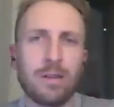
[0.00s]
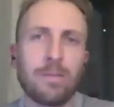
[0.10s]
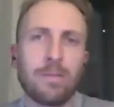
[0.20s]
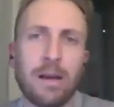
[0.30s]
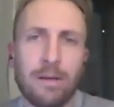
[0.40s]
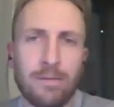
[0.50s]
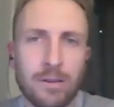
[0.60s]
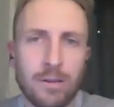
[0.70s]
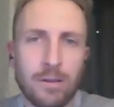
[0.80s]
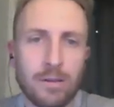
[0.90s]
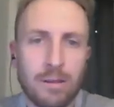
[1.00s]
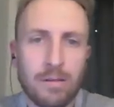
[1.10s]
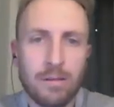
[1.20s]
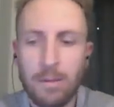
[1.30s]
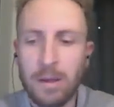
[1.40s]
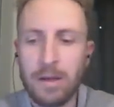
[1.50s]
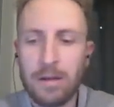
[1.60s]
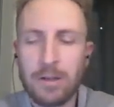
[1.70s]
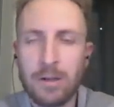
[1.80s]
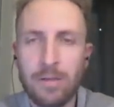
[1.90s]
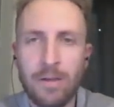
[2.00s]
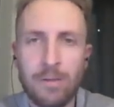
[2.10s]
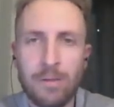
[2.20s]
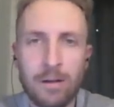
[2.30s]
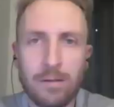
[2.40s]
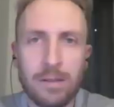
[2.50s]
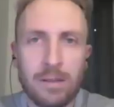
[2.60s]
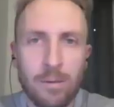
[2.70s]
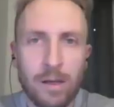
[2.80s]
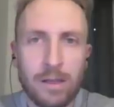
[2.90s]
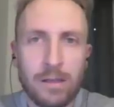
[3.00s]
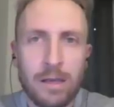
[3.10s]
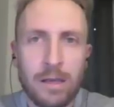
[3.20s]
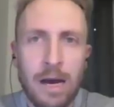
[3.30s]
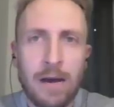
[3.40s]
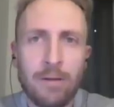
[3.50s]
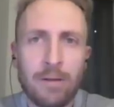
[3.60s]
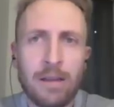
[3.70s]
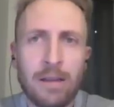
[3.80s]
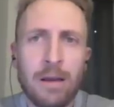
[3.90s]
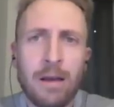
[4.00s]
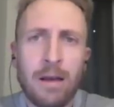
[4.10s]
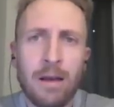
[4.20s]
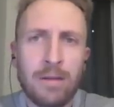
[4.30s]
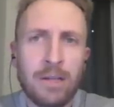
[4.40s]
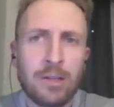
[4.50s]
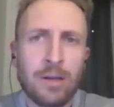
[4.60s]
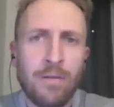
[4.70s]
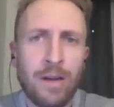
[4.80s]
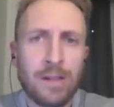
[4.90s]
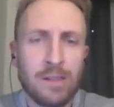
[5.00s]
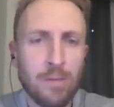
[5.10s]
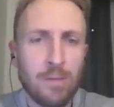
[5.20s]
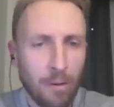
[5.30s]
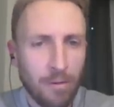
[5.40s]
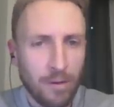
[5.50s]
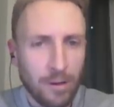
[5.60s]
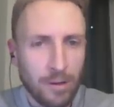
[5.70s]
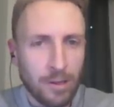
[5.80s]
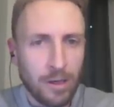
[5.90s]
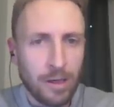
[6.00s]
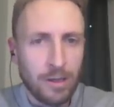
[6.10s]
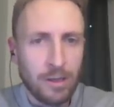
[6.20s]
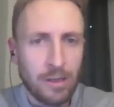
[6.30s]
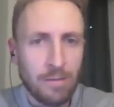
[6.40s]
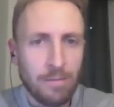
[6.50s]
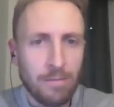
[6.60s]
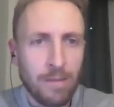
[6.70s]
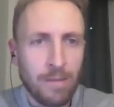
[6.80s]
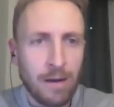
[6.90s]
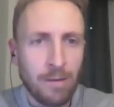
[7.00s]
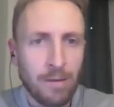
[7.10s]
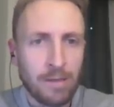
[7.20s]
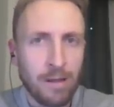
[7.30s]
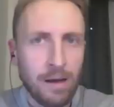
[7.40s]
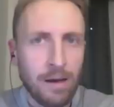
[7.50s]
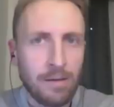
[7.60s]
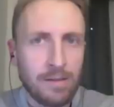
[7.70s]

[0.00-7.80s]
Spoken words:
The playoff futures. I mean, that shouldn't affect regular season wins. I don't think that shouldn't affect Super Bowl futures, should it? Just the make or miss playoffs?